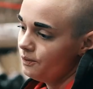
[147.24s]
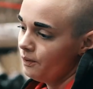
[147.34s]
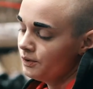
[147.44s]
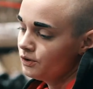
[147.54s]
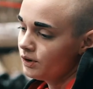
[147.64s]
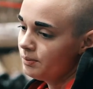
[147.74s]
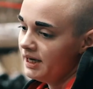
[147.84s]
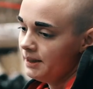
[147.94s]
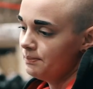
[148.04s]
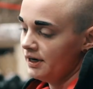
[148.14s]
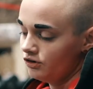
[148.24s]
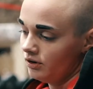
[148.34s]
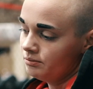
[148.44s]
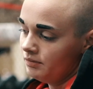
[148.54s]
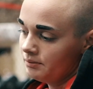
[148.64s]
When we talk about hip pain, so
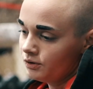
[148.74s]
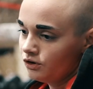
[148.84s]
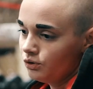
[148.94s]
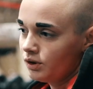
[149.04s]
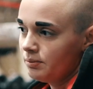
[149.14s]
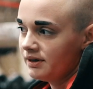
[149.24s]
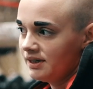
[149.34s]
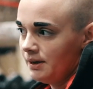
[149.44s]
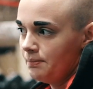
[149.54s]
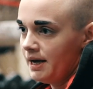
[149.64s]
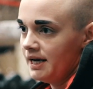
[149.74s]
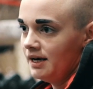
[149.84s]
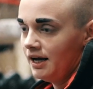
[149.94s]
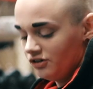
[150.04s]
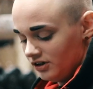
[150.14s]
I'm going to talk about the hip
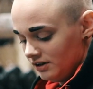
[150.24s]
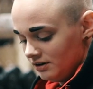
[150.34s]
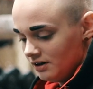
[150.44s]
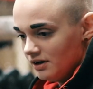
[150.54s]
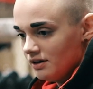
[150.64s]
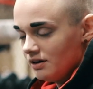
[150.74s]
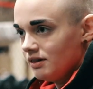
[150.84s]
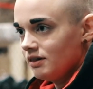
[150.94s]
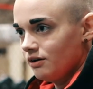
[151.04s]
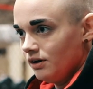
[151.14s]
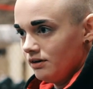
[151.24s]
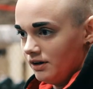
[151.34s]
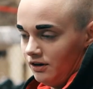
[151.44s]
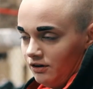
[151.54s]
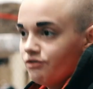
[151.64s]
pain as in
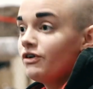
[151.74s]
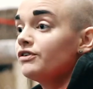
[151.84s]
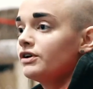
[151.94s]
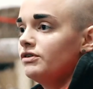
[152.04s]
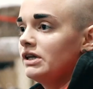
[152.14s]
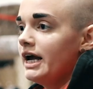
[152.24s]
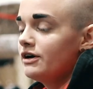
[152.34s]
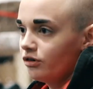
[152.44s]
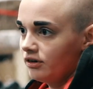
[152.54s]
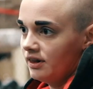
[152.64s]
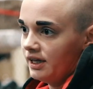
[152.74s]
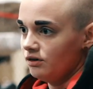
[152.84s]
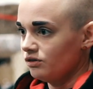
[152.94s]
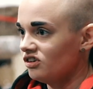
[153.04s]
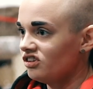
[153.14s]
the front of your leg rather than
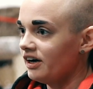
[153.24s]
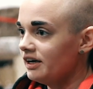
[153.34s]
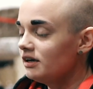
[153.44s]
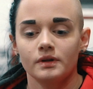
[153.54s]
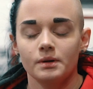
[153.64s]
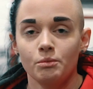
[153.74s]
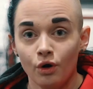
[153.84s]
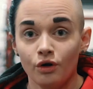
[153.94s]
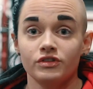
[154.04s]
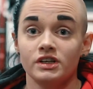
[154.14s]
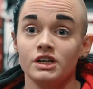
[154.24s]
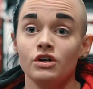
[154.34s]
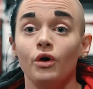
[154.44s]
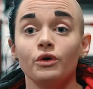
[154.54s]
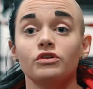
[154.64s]
on the side. More often than
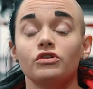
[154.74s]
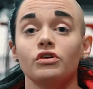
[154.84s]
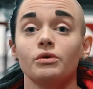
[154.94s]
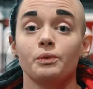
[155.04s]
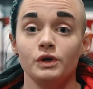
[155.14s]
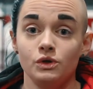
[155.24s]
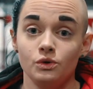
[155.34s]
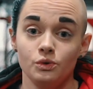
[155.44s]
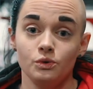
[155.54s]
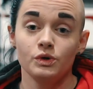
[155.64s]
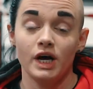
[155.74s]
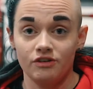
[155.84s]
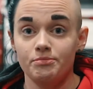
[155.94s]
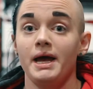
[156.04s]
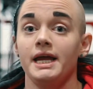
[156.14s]
not, when you
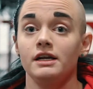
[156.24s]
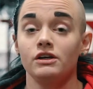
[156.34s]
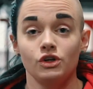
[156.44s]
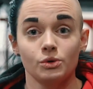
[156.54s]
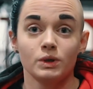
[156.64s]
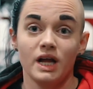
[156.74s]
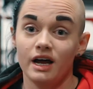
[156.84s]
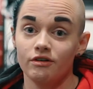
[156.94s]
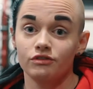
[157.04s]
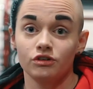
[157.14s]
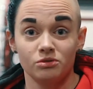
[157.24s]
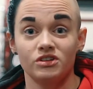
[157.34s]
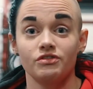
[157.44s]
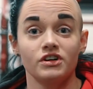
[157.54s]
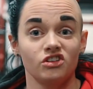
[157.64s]
have pain, you will have some
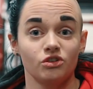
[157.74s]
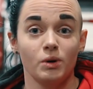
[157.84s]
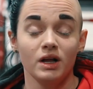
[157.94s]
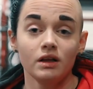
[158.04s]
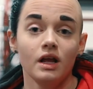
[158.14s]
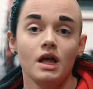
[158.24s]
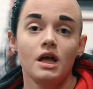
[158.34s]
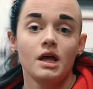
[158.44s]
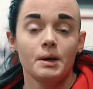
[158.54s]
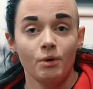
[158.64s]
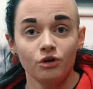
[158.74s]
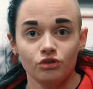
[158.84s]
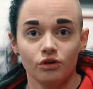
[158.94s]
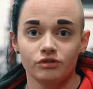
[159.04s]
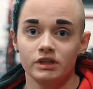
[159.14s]
stiffness as well. Most
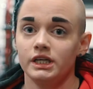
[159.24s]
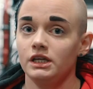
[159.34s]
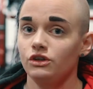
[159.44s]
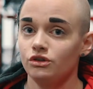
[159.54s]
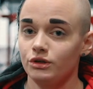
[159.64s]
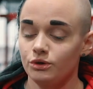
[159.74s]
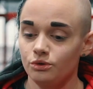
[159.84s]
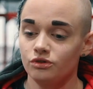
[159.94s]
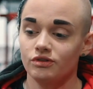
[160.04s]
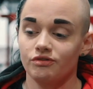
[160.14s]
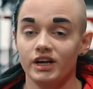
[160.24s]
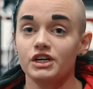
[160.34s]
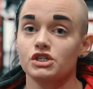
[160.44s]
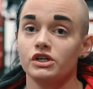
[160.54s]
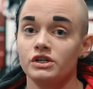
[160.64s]
oftenly, you lose the
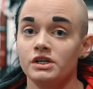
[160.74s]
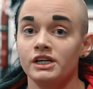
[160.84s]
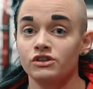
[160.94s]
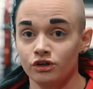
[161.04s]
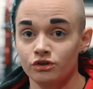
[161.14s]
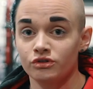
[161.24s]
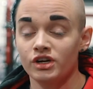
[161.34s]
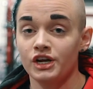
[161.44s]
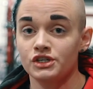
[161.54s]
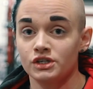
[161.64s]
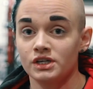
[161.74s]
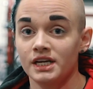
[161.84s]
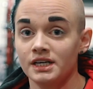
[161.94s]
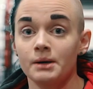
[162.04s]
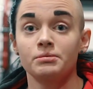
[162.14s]
flexion, internal rotation,
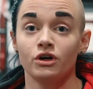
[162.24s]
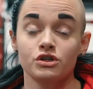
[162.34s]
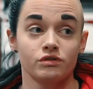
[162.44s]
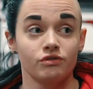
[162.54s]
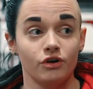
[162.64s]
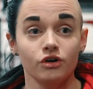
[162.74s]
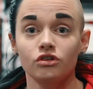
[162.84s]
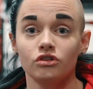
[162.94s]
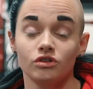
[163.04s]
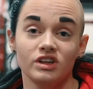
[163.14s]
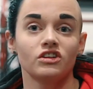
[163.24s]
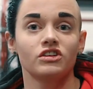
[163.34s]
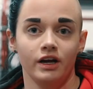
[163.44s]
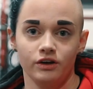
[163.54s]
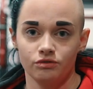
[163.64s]
and abduction first. So that's
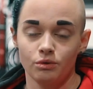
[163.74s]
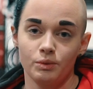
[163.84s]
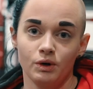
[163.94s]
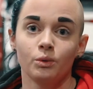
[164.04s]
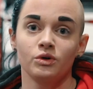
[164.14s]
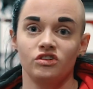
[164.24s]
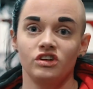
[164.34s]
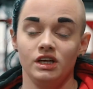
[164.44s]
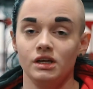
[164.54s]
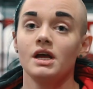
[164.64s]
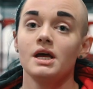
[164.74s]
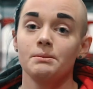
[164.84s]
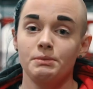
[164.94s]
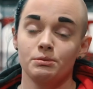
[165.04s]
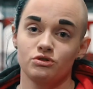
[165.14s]
kind of what we always see
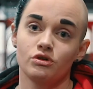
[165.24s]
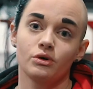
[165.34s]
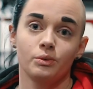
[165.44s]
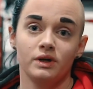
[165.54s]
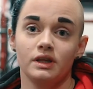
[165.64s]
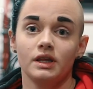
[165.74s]
people struggle with.